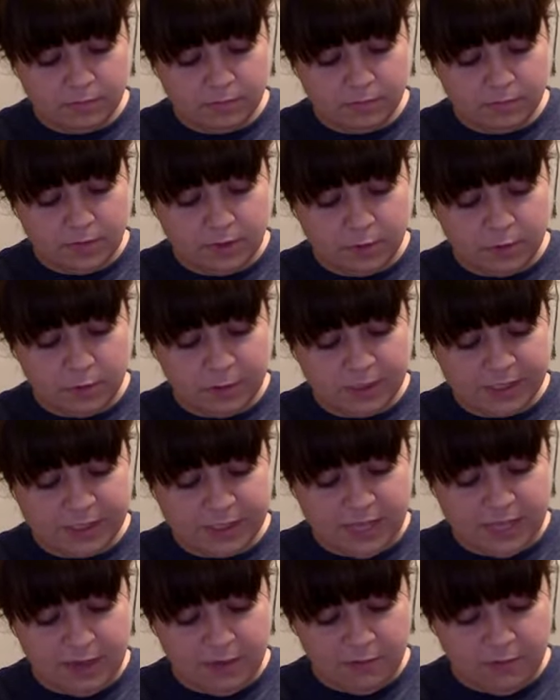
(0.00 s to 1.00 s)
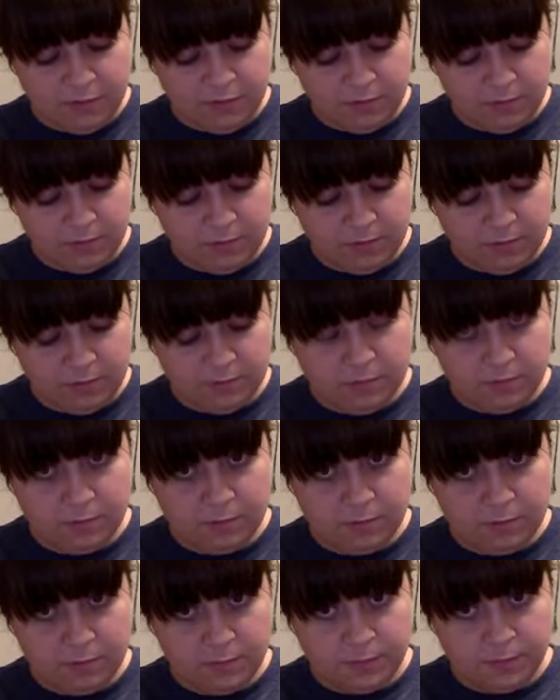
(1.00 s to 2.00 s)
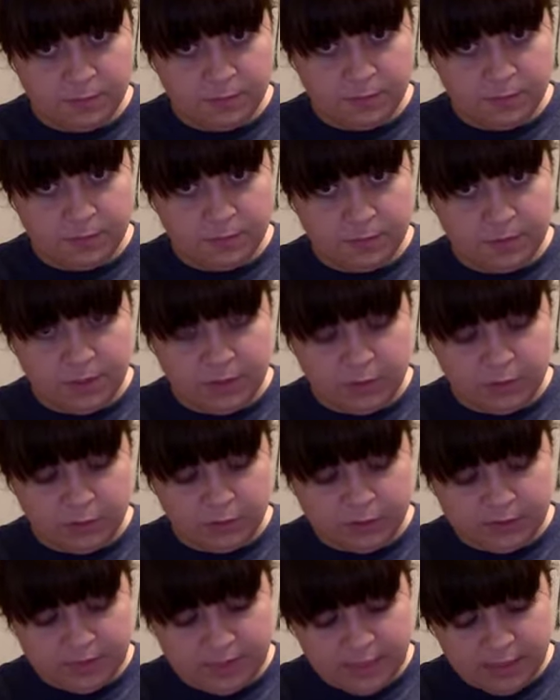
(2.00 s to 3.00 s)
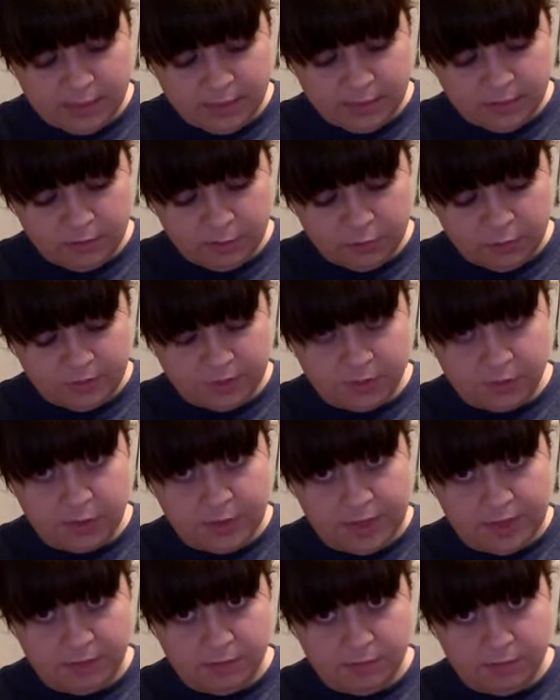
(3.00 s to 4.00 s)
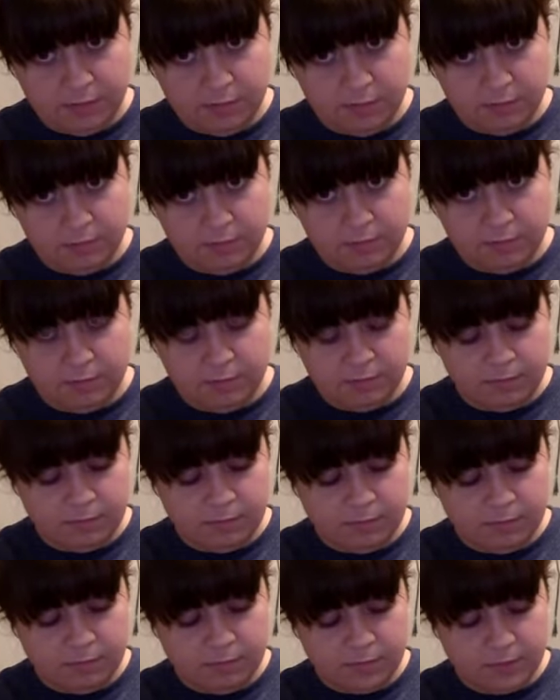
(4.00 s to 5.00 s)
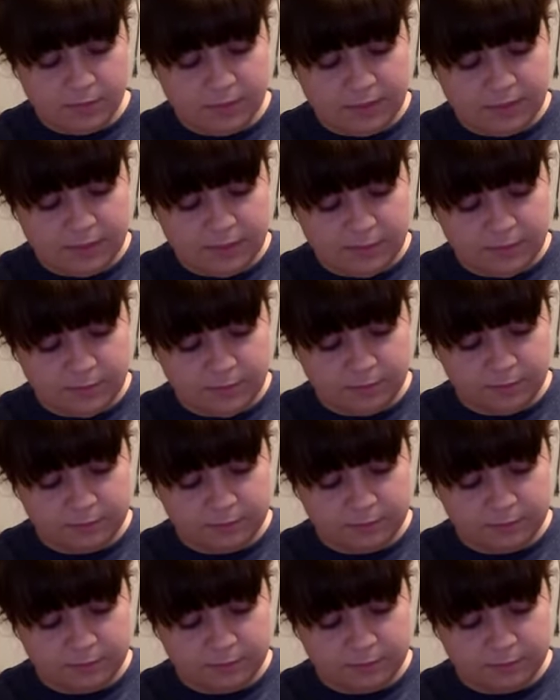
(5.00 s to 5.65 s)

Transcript: Now go back to F. Now go to C, quick as you can. C7.